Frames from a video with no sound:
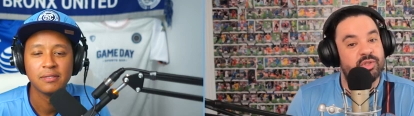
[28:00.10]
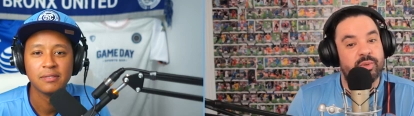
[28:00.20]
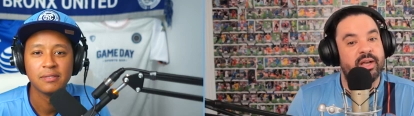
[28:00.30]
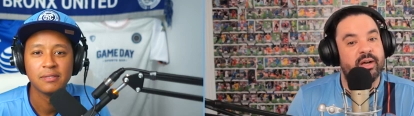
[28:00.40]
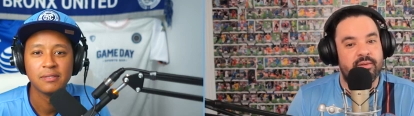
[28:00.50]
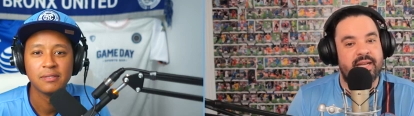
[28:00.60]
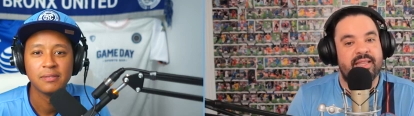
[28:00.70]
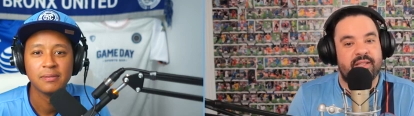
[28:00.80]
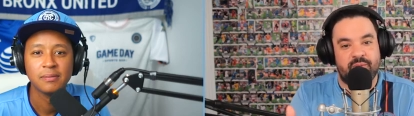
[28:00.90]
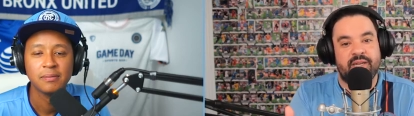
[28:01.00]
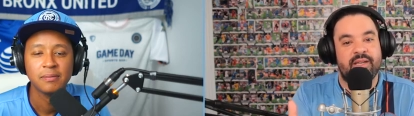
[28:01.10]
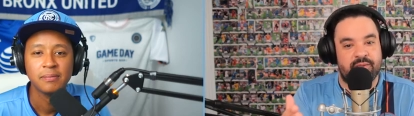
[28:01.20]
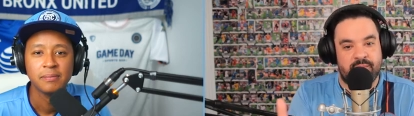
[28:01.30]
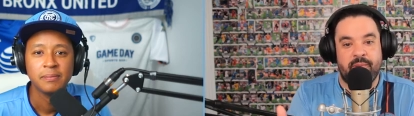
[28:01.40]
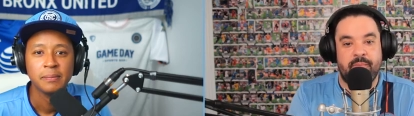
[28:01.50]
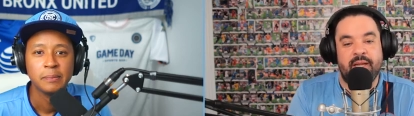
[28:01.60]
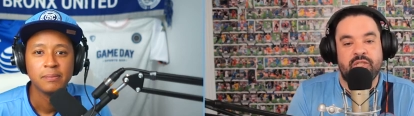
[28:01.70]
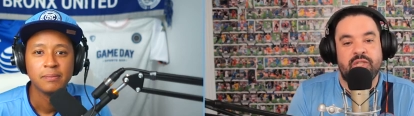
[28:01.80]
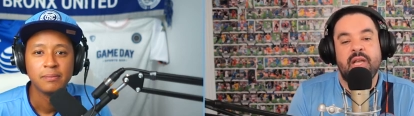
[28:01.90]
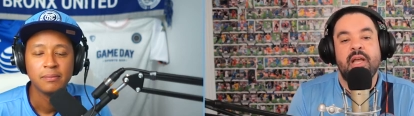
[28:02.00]
Speaker 1: 0. I think 3 0 is a bit much,
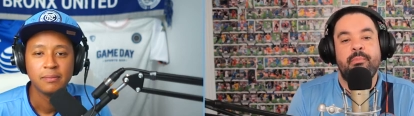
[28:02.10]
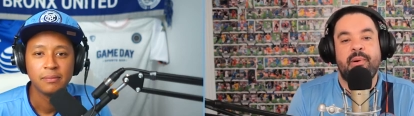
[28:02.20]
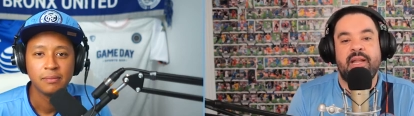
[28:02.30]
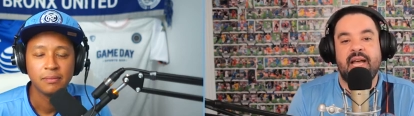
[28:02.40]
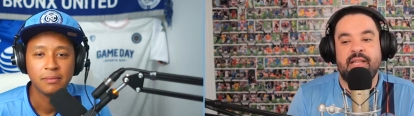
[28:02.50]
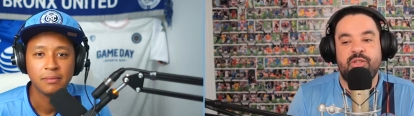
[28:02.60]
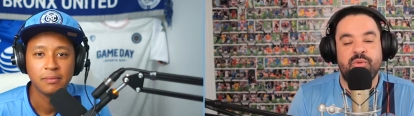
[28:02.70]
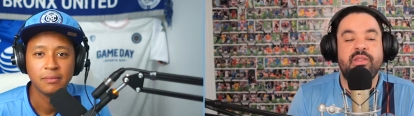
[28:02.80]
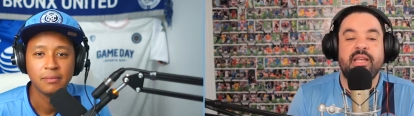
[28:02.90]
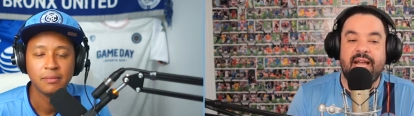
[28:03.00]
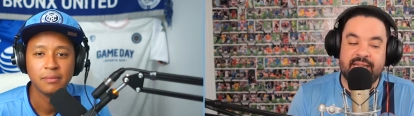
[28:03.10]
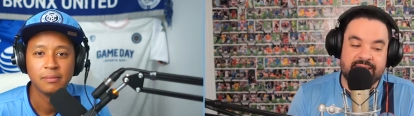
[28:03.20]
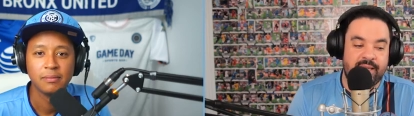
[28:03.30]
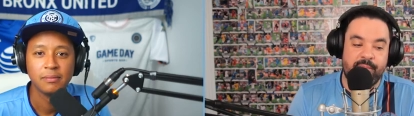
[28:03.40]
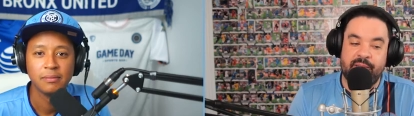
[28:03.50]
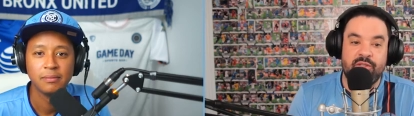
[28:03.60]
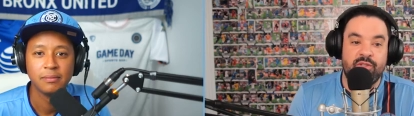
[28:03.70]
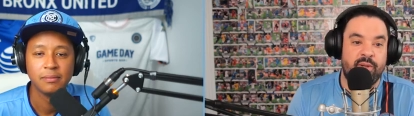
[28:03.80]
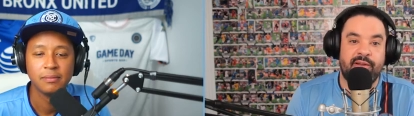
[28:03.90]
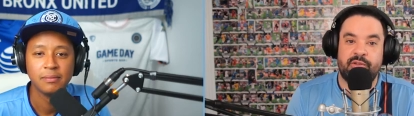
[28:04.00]
but I do think I could see it being 2
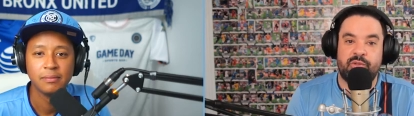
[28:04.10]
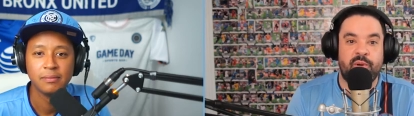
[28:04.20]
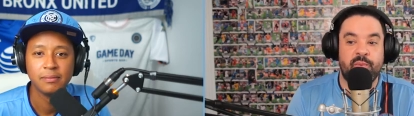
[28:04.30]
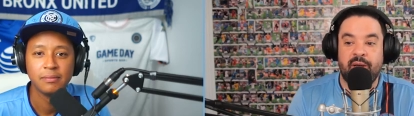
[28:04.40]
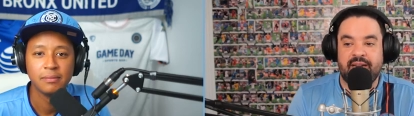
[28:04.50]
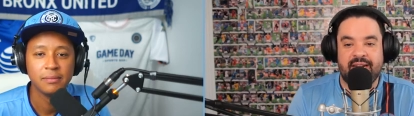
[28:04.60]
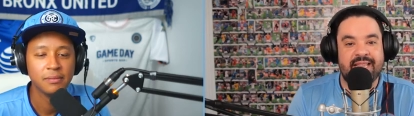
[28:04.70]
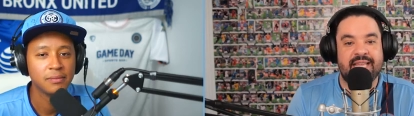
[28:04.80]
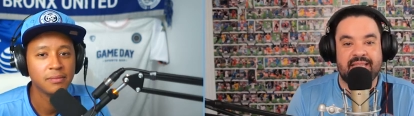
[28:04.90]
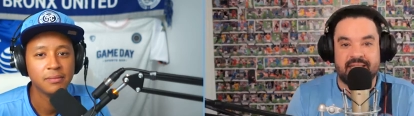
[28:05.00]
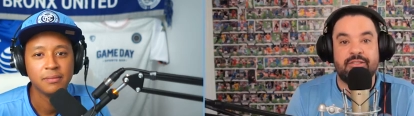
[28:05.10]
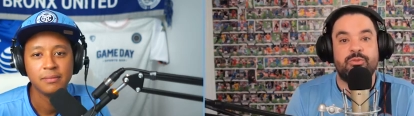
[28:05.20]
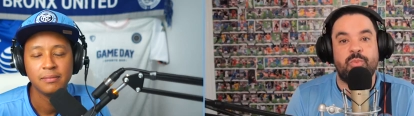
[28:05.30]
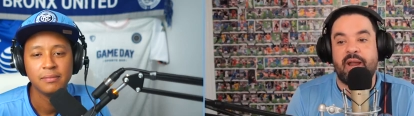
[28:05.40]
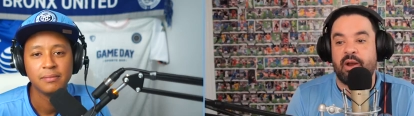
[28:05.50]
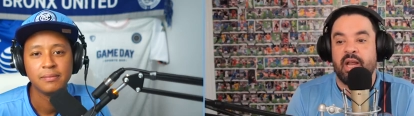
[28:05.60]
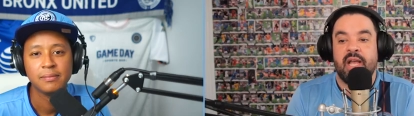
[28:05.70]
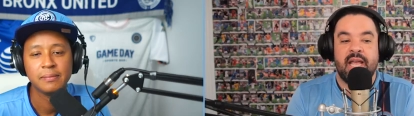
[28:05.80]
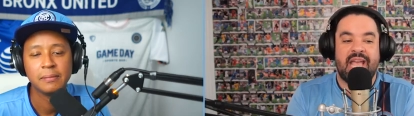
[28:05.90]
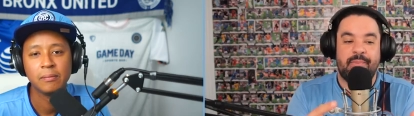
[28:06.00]
0 or 3 1. And I think this is where
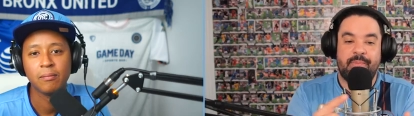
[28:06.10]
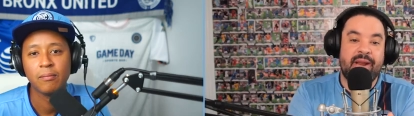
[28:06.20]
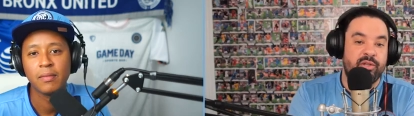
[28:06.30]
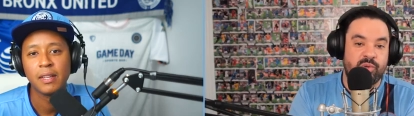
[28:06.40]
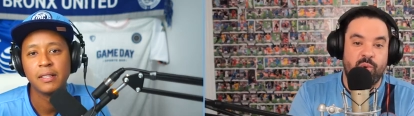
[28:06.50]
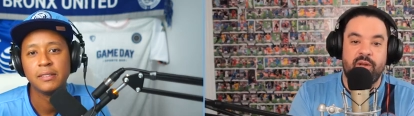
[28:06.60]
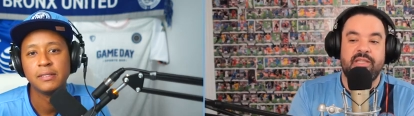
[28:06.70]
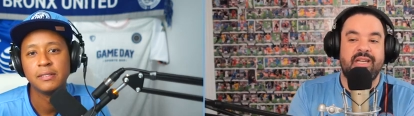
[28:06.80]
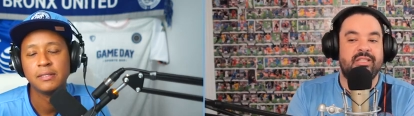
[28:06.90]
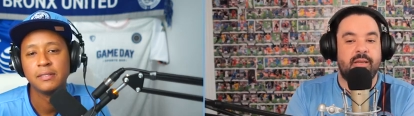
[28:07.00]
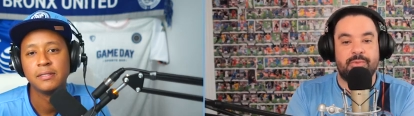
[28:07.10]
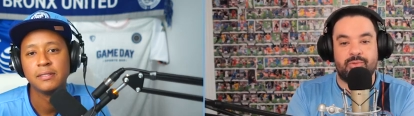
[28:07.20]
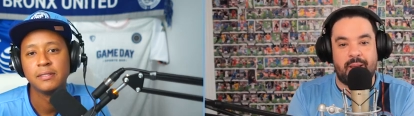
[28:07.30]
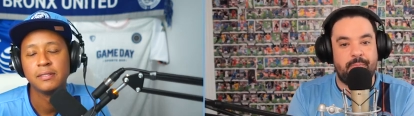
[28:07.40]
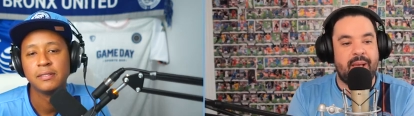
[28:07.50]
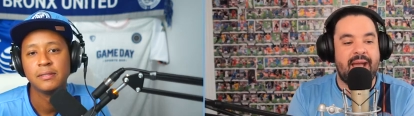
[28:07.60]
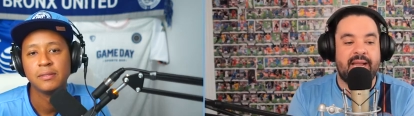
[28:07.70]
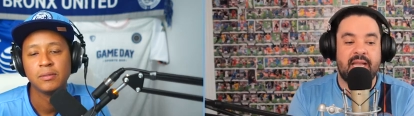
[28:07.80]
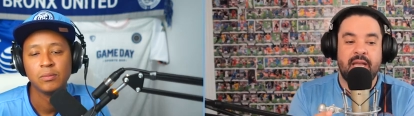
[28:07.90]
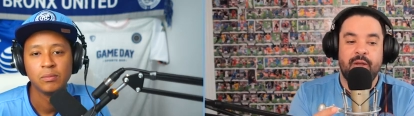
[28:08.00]
Héber scoring touch comes right back.
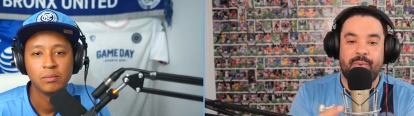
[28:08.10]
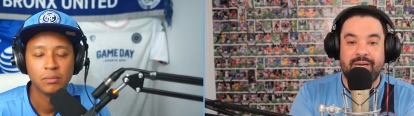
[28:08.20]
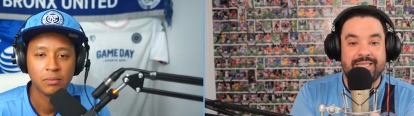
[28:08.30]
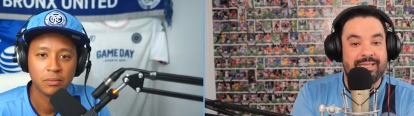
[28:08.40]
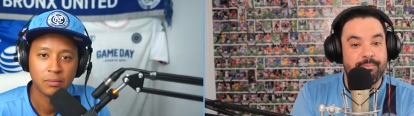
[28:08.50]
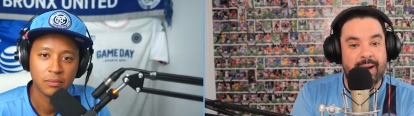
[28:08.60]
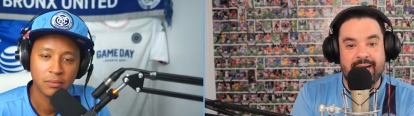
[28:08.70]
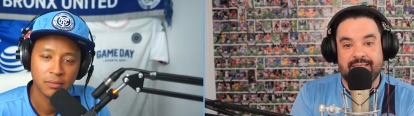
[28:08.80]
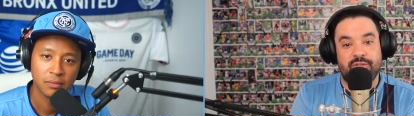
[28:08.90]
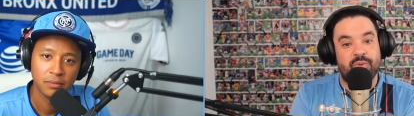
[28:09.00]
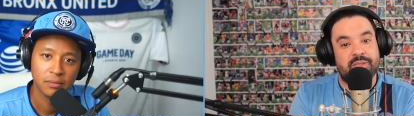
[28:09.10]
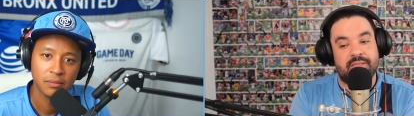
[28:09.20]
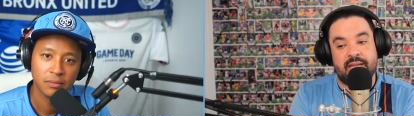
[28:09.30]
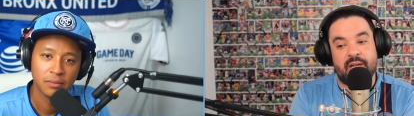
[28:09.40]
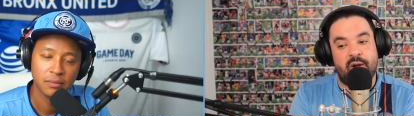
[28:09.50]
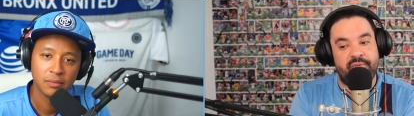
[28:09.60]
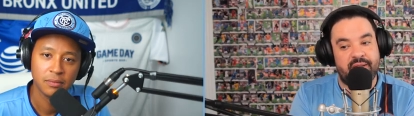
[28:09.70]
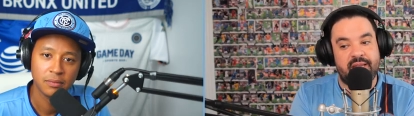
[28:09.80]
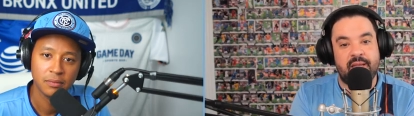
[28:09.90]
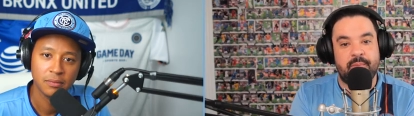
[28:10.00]
We're going to see Maxi do his thing. Hopefully
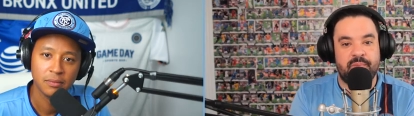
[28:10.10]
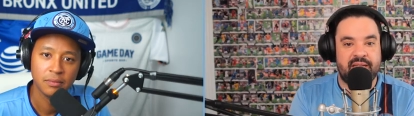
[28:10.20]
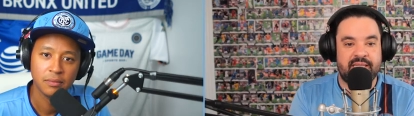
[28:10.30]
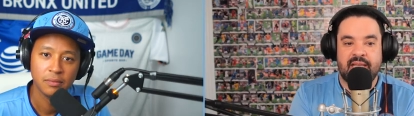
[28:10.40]
he plays.